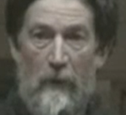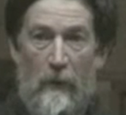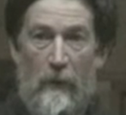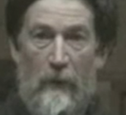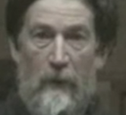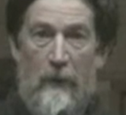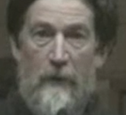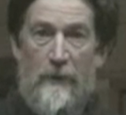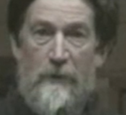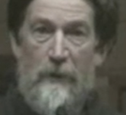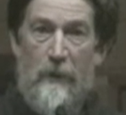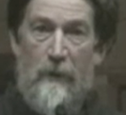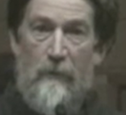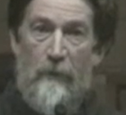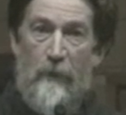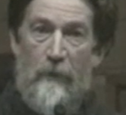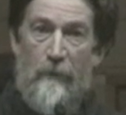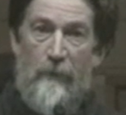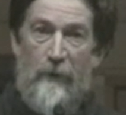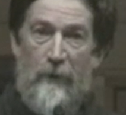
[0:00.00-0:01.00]
a large
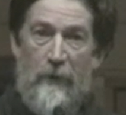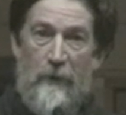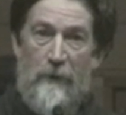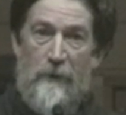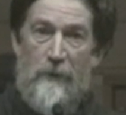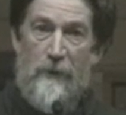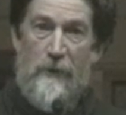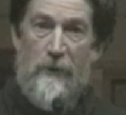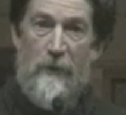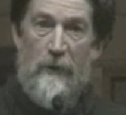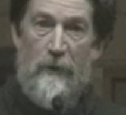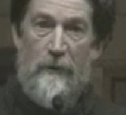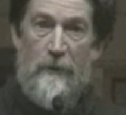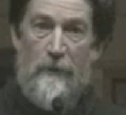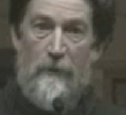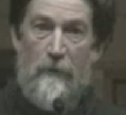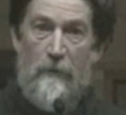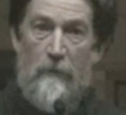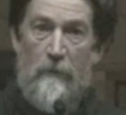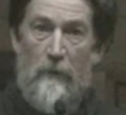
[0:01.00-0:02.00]
number of these
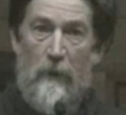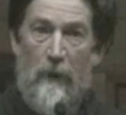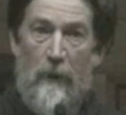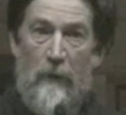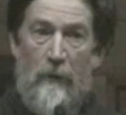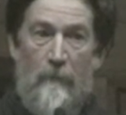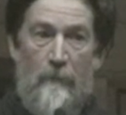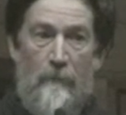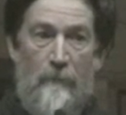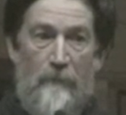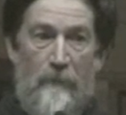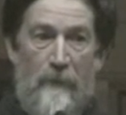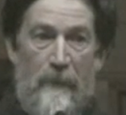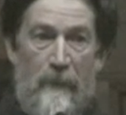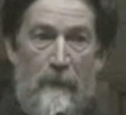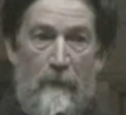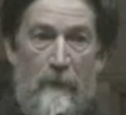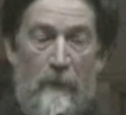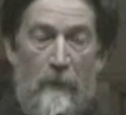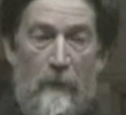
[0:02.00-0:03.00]
into
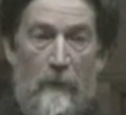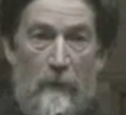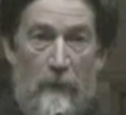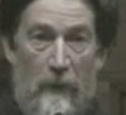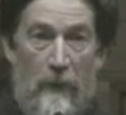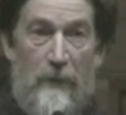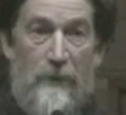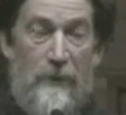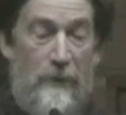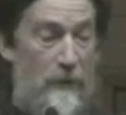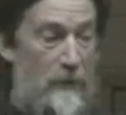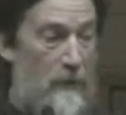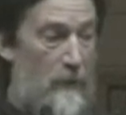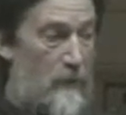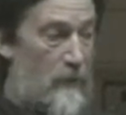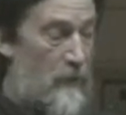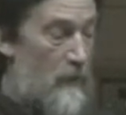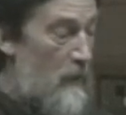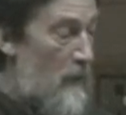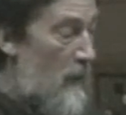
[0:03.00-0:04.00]

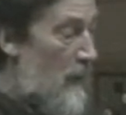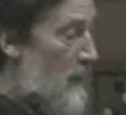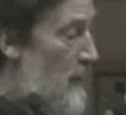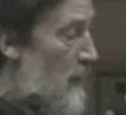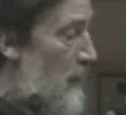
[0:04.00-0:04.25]
less than